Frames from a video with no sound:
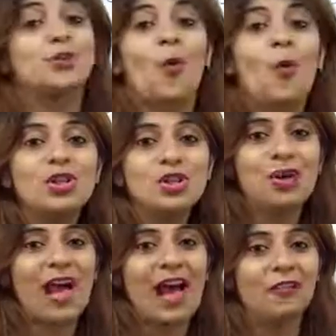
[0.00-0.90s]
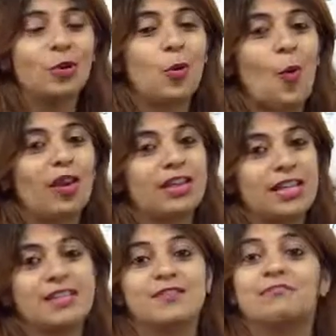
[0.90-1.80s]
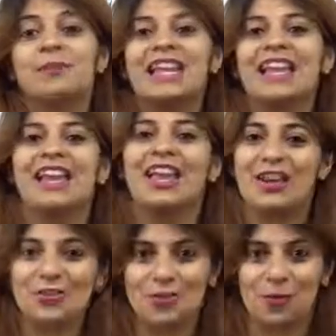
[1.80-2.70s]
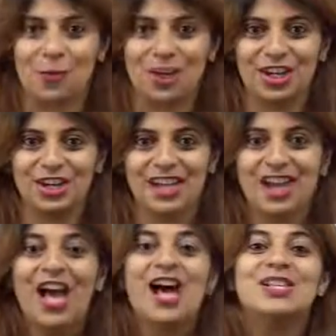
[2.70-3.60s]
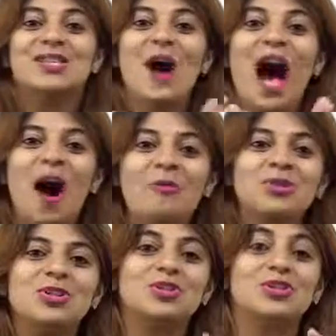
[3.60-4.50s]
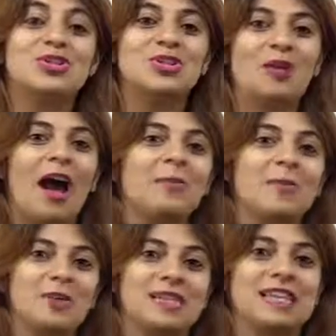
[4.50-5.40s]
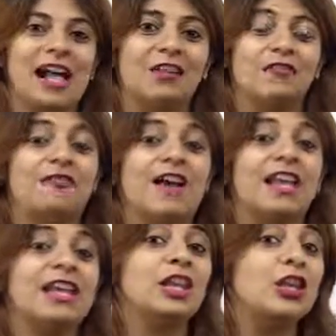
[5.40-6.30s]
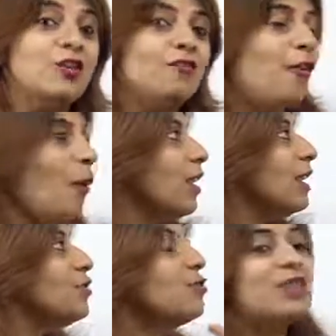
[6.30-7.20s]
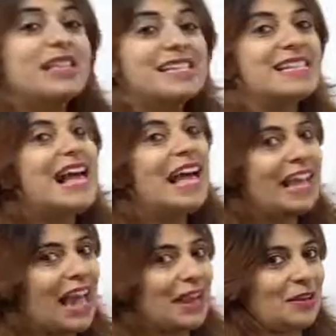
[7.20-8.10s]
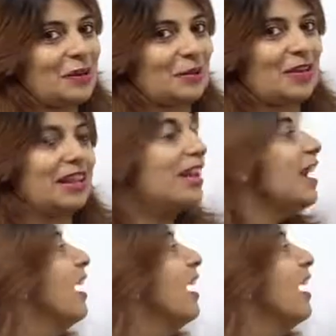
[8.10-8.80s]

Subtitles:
you also have the qualities of being an introvert. So how would you describe yourself when you fall into this category?